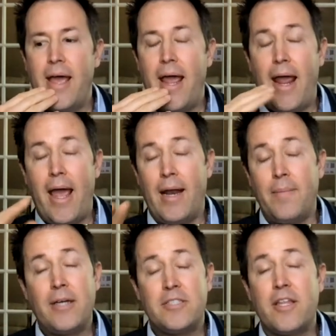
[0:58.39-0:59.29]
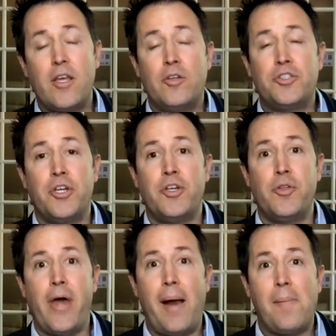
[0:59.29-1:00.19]
And I'm not saying that you shouldn't do
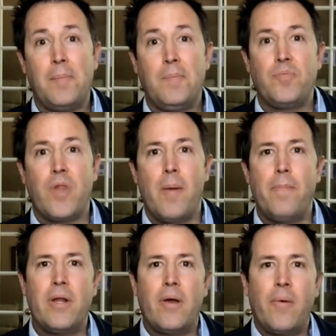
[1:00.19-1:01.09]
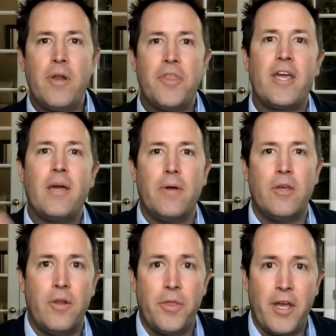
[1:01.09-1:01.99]
that, but I want to think of
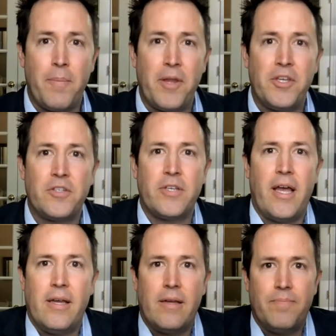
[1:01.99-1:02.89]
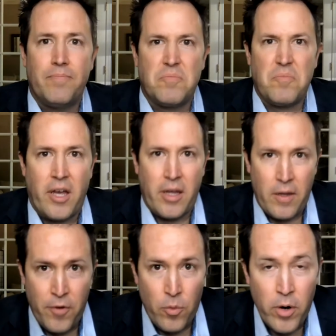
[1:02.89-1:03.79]
you to think about this like
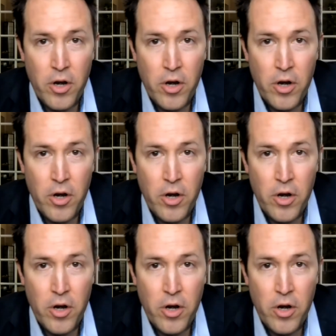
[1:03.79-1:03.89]
if you're one of